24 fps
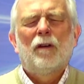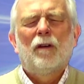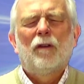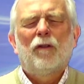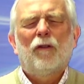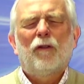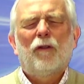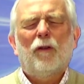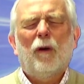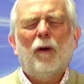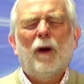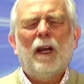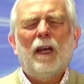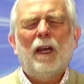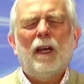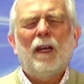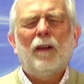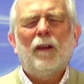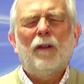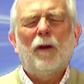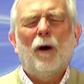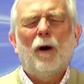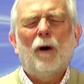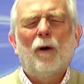
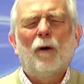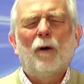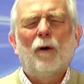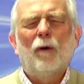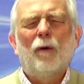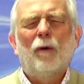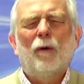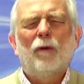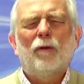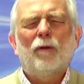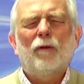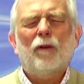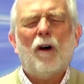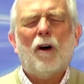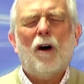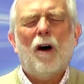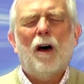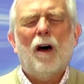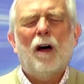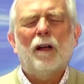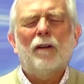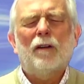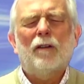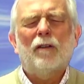Free those
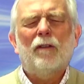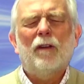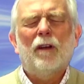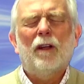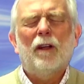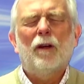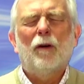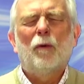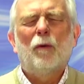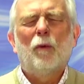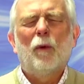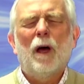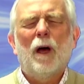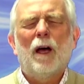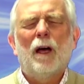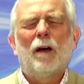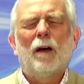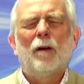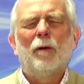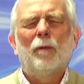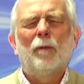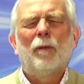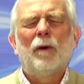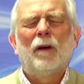caught in a
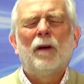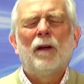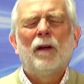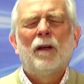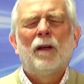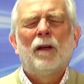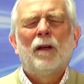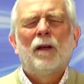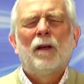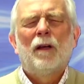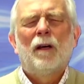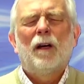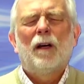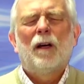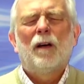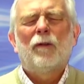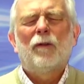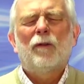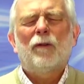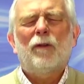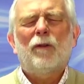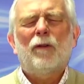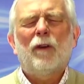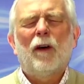web
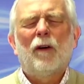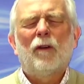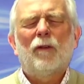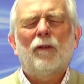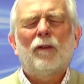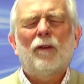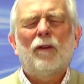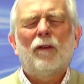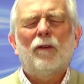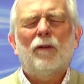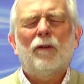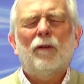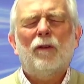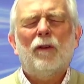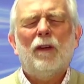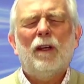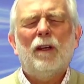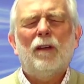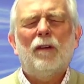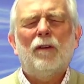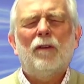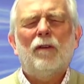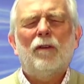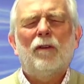of
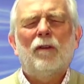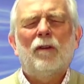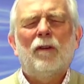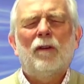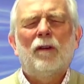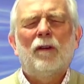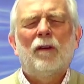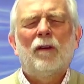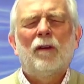self-deceit,